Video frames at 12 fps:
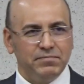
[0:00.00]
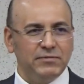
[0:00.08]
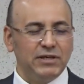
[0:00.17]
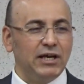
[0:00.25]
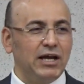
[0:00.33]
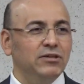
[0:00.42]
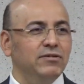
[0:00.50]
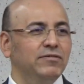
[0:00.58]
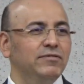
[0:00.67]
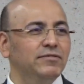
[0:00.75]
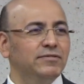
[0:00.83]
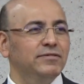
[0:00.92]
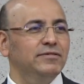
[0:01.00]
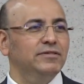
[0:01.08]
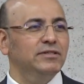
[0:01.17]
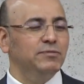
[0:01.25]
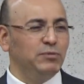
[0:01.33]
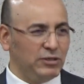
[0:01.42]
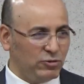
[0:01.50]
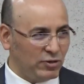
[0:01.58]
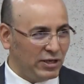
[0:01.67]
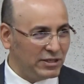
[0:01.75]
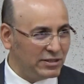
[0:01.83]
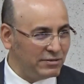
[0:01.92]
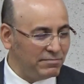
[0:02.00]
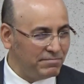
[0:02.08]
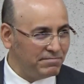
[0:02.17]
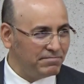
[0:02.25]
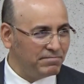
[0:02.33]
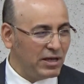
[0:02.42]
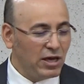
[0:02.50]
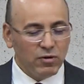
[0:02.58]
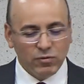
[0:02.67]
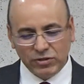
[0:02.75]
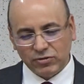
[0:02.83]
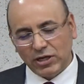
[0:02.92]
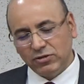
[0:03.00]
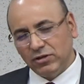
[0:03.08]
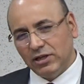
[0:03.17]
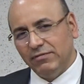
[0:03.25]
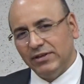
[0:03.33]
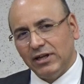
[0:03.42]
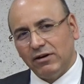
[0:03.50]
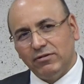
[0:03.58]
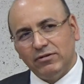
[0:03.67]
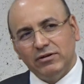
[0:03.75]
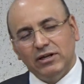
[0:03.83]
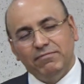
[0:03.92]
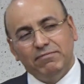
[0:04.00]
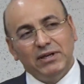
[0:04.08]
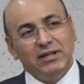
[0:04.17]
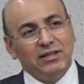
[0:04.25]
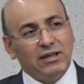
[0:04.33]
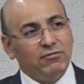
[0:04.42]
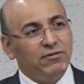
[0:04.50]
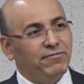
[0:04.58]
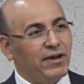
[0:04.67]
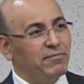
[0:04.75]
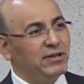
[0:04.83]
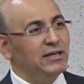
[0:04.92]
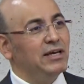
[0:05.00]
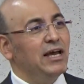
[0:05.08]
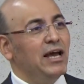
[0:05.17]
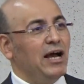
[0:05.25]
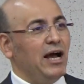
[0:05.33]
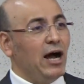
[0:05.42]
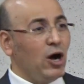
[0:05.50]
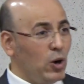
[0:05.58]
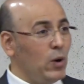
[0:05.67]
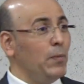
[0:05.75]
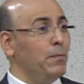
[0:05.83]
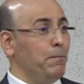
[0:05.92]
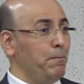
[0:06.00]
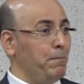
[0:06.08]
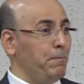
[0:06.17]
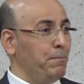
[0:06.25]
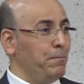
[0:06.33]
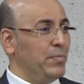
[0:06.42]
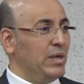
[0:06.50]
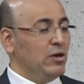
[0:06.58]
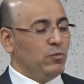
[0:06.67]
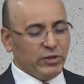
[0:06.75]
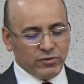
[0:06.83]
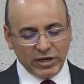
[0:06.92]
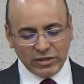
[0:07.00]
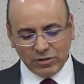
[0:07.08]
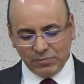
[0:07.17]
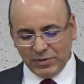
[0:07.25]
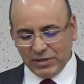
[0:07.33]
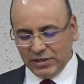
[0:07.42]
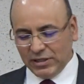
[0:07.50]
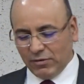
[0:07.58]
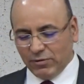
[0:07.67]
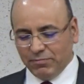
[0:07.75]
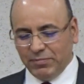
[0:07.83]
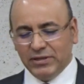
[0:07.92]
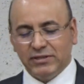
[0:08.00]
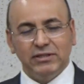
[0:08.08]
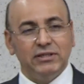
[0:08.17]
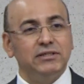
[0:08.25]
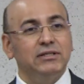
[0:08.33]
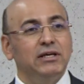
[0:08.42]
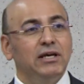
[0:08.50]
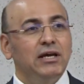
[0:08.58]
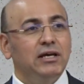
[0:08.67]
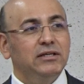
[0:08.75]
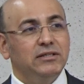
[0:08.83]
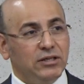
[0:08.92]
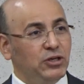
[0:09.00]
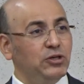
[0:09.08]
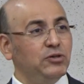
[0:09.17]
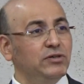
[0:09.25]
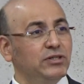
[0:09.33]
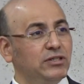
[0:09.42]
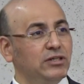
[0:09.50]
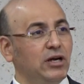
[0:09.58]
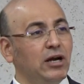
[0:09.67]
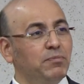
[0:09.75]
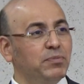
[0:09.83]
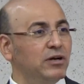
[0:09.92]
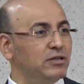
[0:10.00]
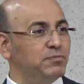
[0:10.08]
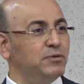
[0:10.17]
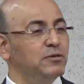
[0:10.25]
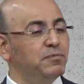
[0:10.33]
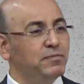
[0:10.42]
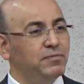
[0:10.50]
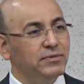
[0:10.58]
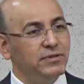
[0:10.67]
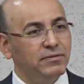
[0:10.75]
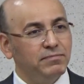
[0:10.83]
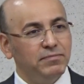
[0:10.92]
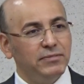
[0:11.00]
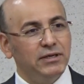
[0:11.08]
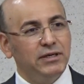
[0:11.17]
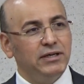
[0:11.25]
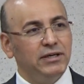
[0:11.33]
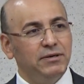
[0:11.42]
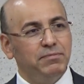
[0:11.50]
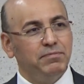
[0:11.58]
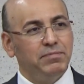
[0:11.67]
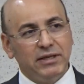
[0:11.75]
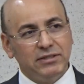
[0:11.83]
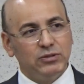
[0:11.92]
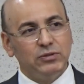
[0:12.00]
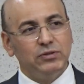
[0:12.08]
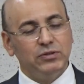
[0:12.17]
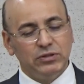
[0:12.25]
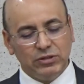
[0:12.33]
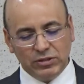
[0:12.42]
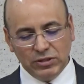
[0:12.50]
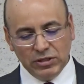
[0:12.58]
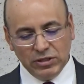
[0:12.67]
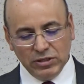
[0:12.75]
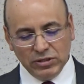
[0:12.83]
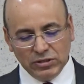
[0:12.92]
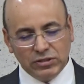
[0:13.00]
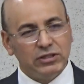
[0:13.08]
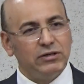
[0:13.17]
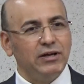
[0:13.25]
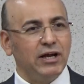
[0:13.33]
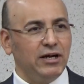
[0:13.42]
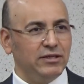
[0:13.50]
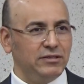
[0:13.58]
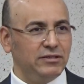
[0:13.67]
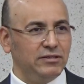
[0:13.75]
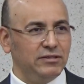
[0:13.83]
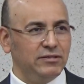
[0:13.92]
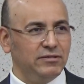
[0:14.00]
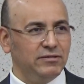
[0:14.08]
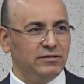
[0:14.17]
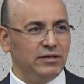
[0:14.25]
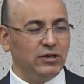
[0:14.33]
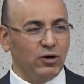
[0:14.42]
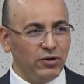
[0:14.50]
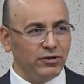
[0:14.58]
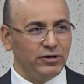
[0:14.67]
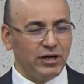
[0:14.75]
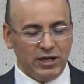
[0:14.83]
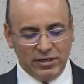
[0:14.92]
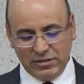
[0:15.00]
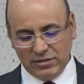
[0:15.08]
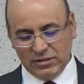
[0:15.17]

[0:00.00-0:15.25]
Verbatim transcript: some kind of spirituality. We try to live in our, live, build in our family a home. We try to build in our business security and prosper uh, place to, to, to serve God and honor God.